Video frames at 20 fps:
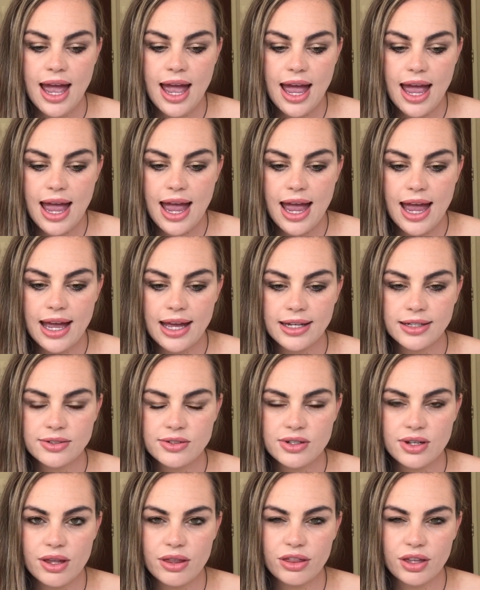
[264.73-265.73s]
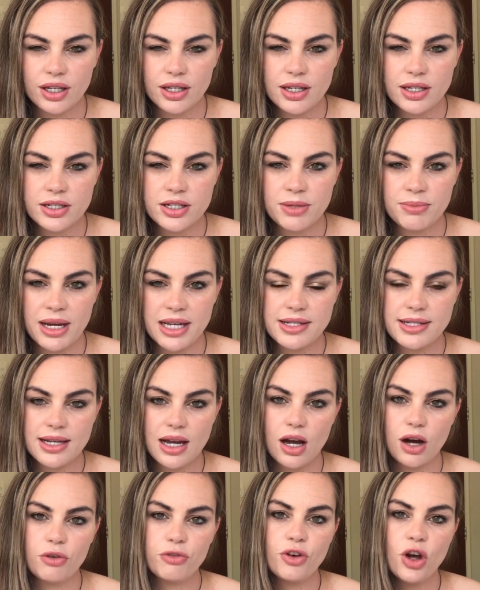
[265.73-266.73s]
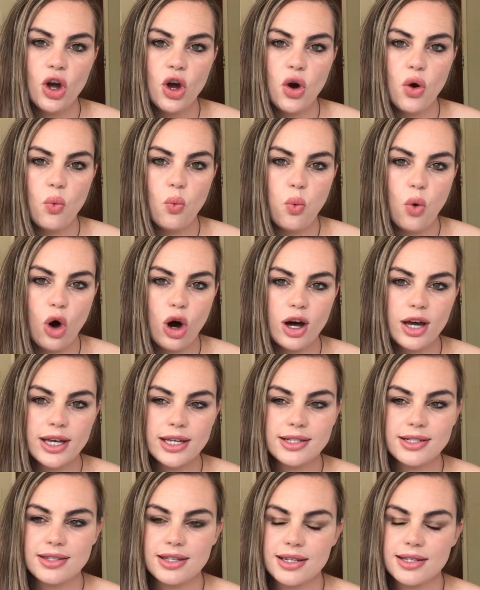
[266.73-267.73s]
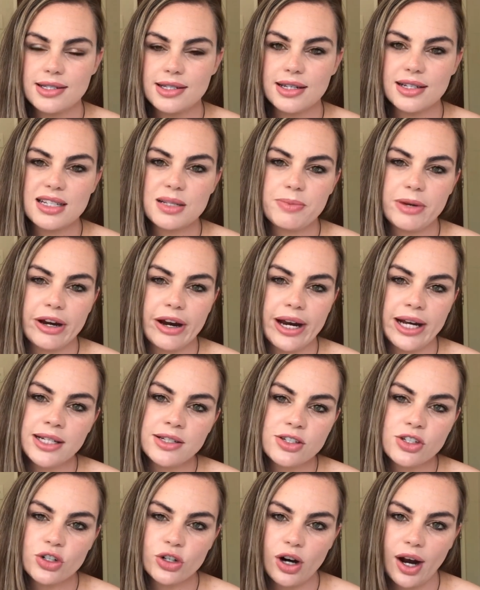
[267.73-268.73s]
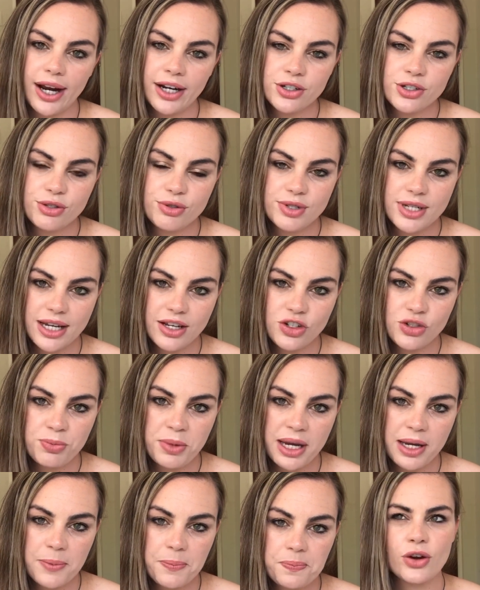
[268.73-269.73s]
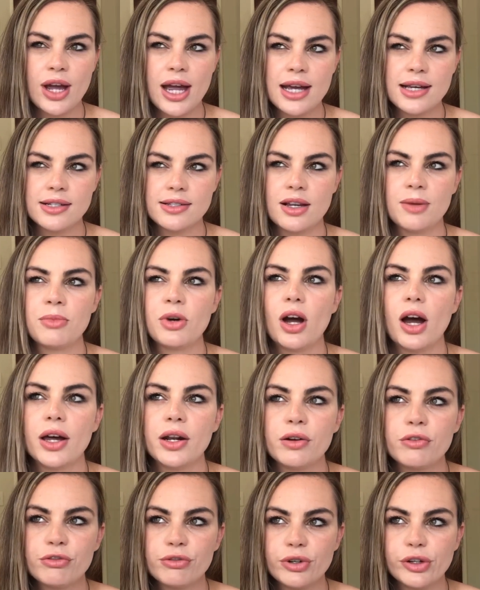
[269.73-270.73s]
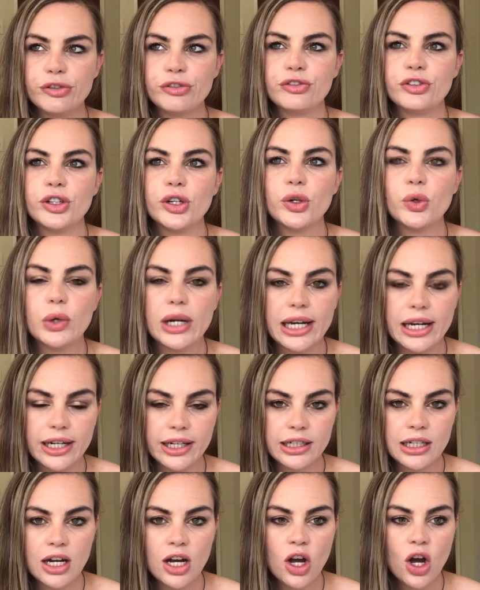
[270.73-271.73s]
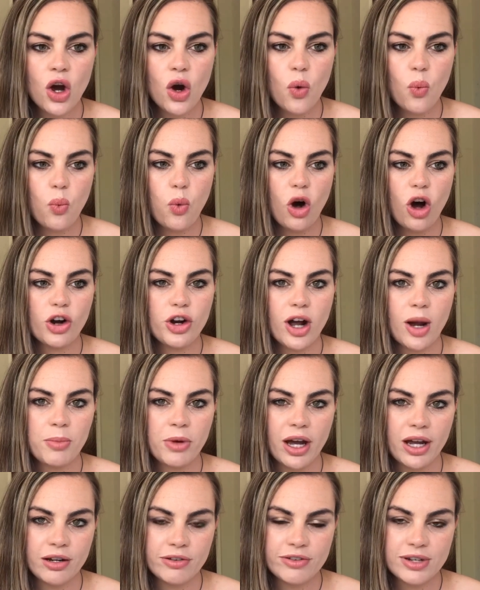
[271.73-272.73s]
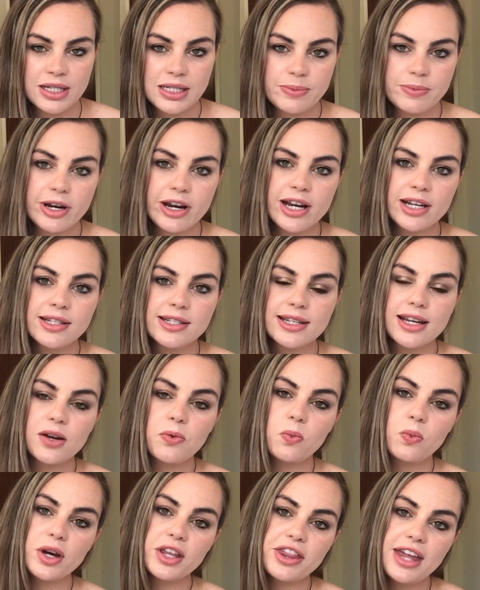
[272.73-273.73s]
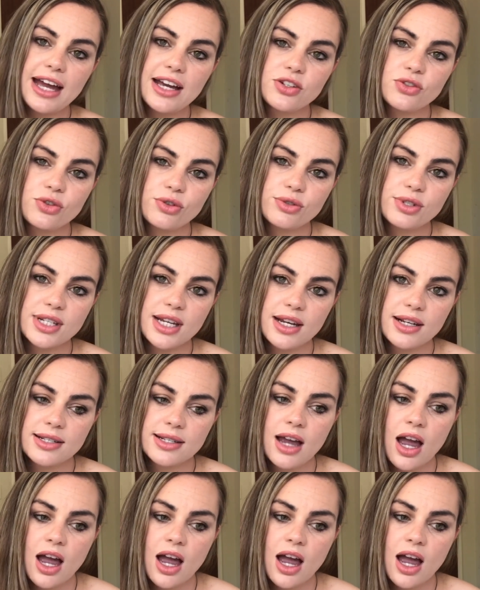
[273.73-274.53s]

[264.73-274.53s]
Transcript: and thinking to myself, what is this experience trying to teach me? As I'm kind of reviewing what I'm kind of experiencing with astral sex,